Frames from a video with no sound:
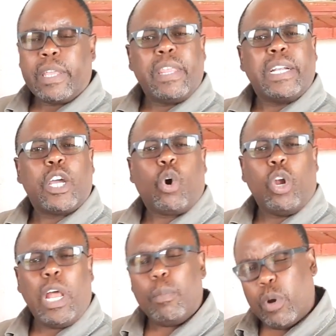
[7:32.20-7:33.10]
that the
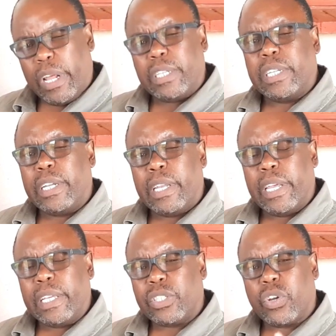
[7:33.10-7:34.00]
collaboration
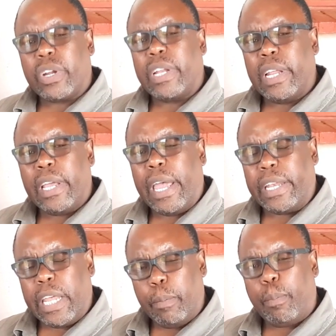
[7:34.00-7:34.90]
is really an
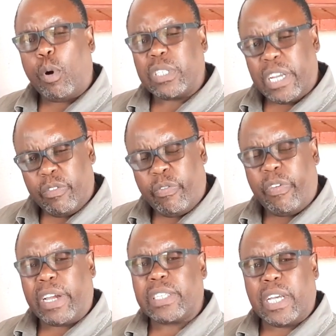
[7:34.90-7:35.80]
important
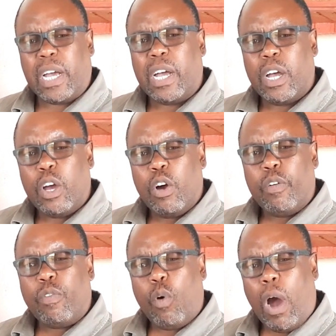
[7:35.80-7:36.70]
factor
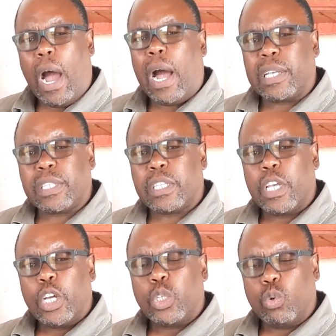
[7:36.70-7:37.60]
for us
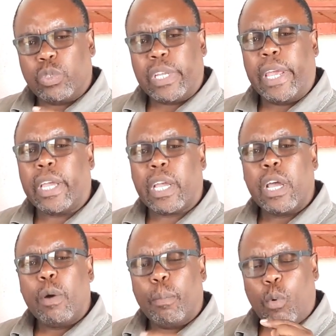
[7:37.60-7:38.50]
to take
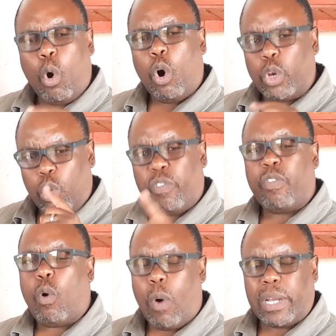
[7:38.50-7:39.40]
Mkhondo
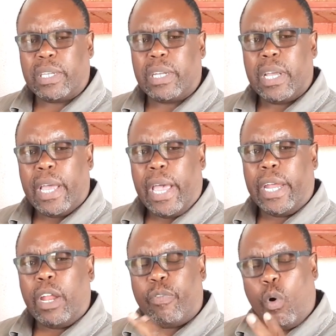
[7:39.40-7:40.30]
forward
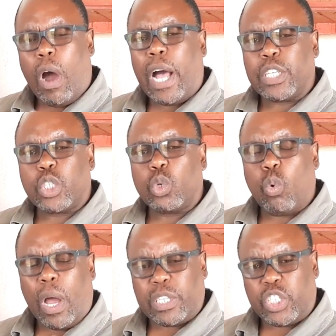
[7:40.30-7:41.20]
and for us to
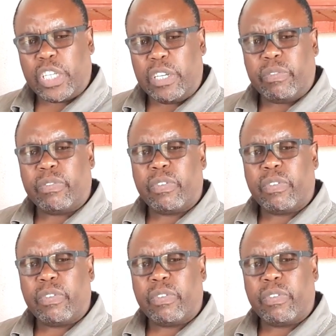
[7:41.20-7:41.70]
achieve